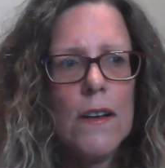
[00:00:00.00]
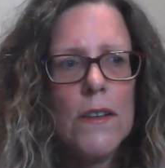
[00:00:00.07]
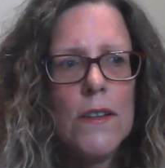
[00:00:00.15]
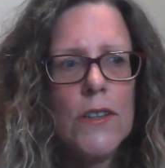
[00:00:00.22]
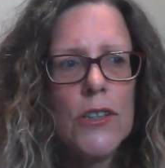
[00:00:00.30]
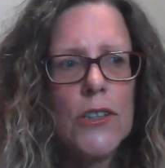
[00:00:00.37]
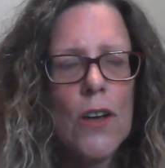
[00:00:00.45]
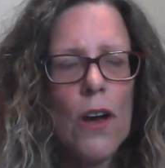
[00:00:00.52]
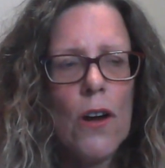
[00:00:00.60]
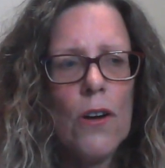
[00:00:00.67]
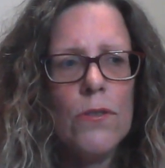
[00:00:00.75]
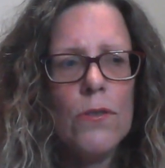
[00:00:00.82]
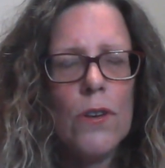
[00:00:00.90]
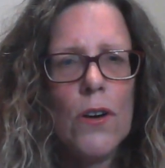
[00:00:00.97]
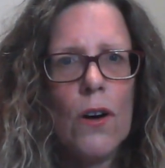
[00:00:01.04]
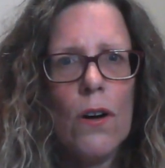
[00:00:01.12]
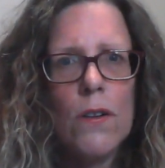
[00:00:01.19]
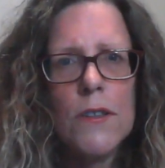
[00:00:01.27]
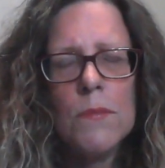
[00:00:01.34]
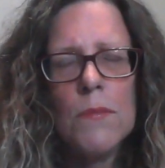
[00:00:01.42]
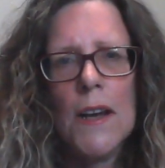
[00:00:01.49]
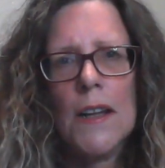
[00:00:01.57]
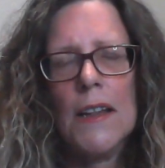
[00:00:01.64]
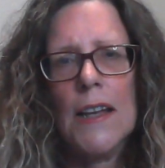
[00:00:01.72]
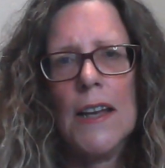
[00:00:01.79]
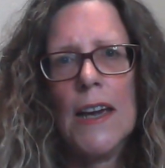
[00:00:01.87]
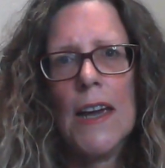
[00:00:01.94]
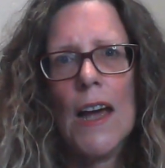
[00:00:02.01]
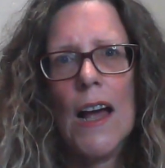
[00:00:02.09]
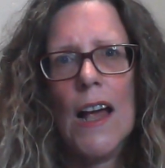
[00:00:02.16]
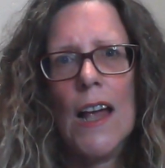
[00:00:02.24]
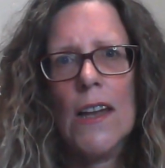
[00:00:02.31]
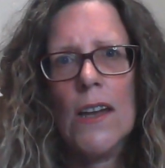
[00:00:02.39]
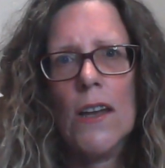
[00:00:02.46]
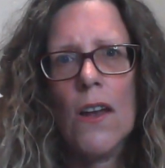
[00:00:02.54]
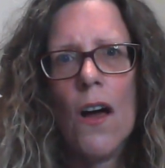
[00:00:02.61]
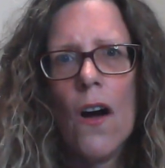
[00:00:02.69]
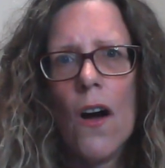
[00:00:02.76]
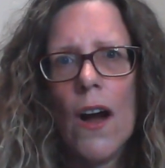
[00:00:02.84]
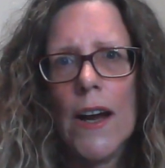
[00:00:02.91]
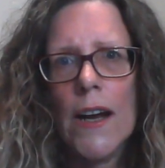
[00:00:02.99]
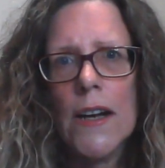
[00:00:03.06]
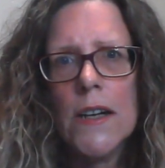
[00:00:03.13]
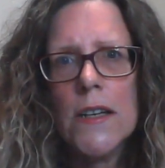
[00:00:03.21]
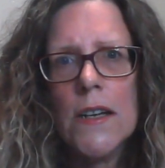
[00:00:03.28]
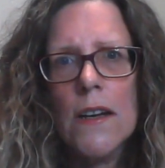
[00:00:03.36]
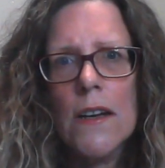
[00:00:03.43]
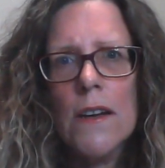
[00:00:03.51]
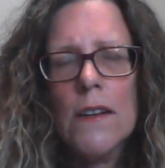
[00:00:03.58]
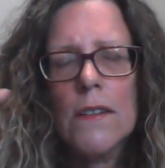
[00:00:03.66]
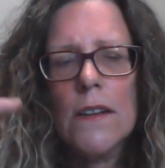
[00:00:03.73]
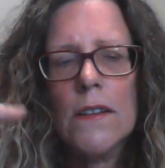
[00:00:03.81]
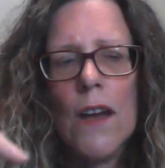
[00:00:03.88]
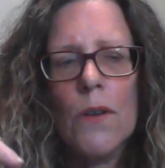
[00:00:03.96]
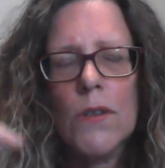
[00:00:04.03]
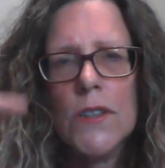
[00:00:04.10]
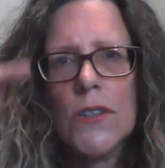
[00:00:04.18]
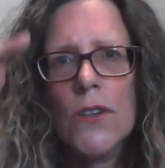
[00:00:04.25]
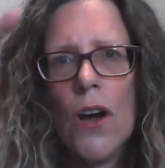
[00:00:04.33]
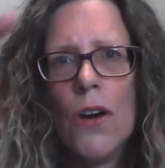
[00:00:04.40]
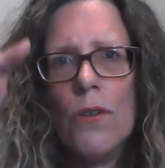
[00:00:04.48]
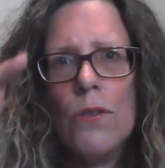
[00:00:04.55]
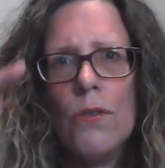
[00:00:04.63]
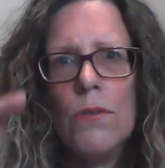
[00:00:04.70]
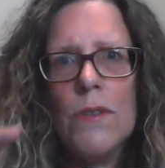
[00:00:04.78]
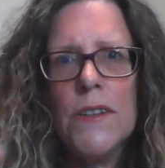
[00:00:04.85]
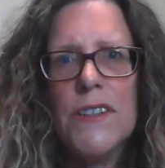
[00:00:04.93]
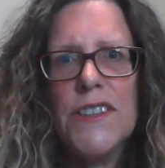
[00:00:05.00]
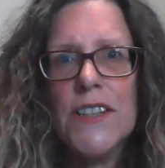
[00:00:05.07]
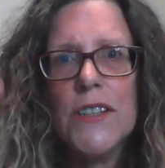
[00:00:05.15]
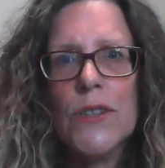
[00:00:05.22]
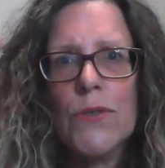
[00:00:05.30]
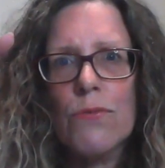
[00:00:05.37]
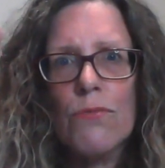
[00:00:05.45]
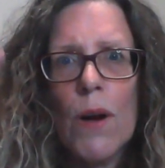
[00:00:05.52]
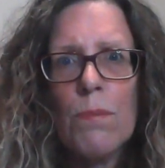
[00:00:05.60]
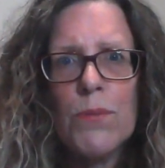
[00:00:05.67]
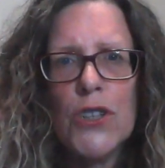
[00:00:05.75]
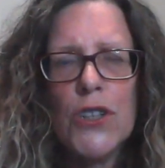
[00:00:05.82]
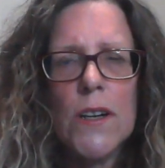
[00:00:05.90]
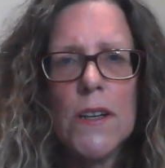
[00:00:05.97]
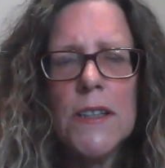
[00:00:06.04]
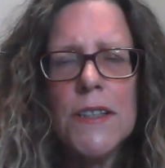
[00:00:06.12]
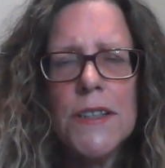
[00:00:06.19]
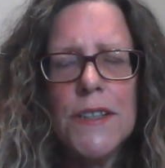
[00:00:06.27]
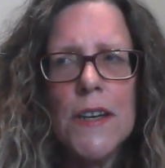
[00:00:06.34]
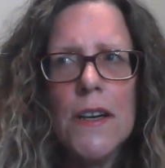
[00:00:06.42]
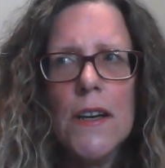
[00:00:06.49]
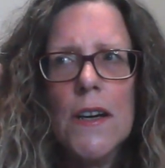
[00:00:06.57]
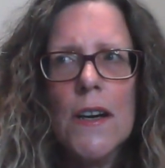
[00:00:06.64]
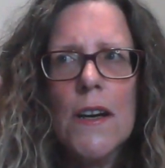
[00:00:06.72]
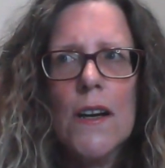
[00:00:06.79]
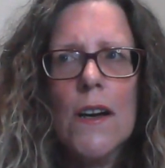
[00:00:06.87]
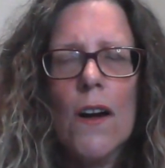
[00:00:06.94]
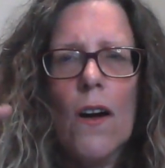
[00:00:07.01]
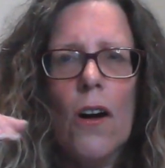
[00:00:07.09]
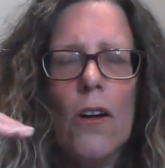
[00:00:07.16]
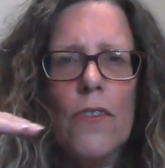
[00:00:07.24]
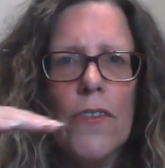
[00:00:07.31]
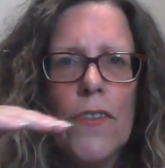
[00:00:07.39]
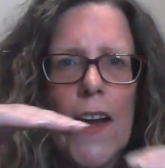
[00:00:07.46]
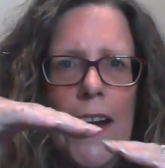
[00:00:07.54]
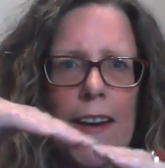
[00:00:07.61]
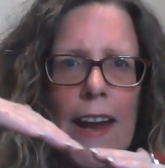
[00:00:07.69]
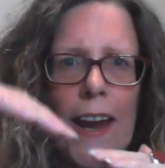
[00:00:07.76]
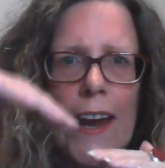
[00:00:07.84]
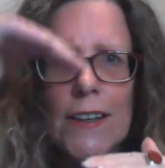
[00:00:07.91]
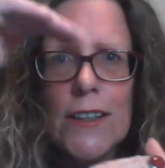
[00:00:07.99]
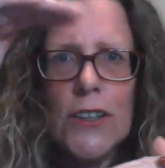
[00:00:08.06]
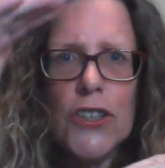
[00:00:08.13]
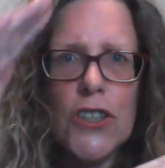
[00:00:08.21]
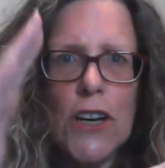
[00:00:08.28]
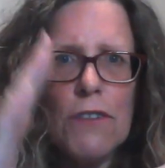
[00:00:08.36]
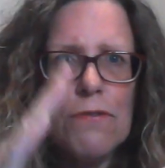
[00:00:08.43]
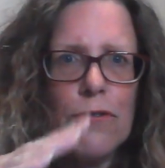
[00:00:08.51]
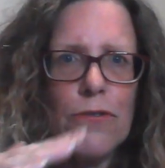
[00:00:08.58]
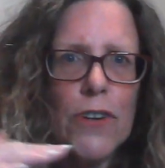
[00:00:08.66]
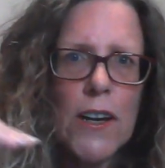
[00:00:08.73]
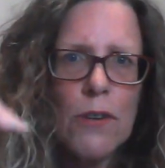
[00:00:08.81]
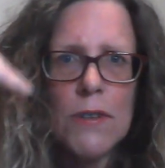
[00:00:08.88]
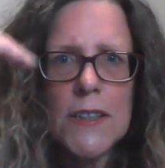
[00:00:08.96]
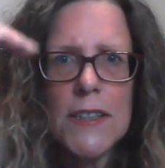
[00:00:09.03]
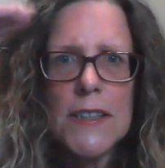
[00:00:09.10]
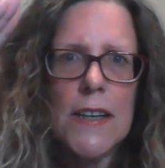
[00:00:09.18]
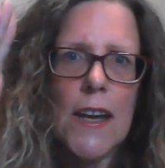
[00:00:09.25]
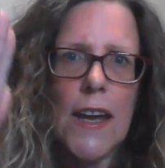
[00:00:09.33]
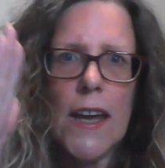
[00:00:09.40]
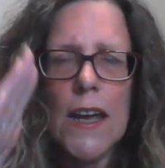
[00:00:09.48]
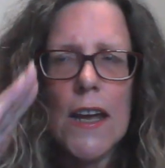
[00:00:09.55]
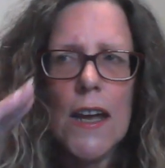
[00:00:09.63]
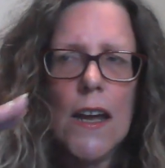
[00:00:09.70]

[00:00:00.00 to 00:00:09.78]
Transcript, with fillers: so cosmically aligned that there was no disruptions on that energy frequency